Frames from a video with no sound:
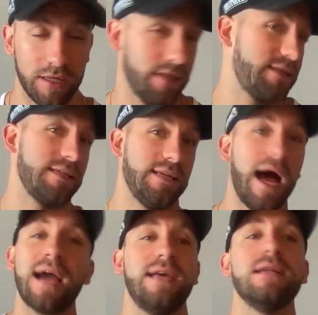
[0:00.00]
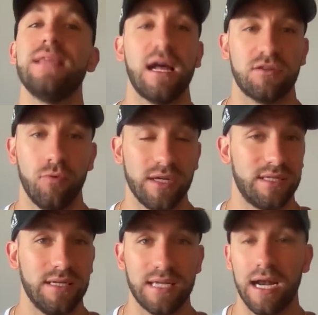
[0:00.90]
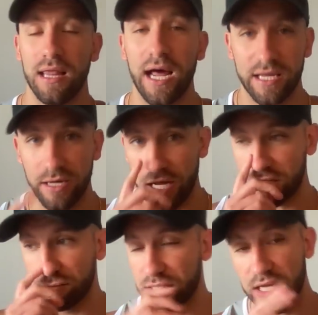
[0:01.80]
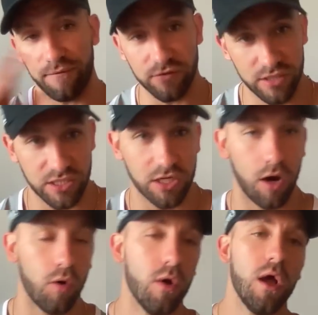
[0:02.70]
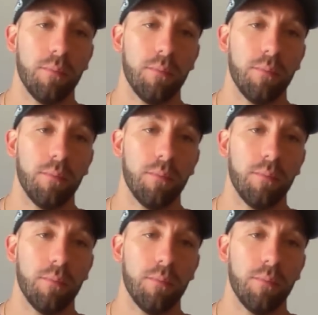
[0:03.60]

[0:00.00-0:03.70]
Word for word: Like, let's not get that twisted. He's got a lot of connections with San Francisco,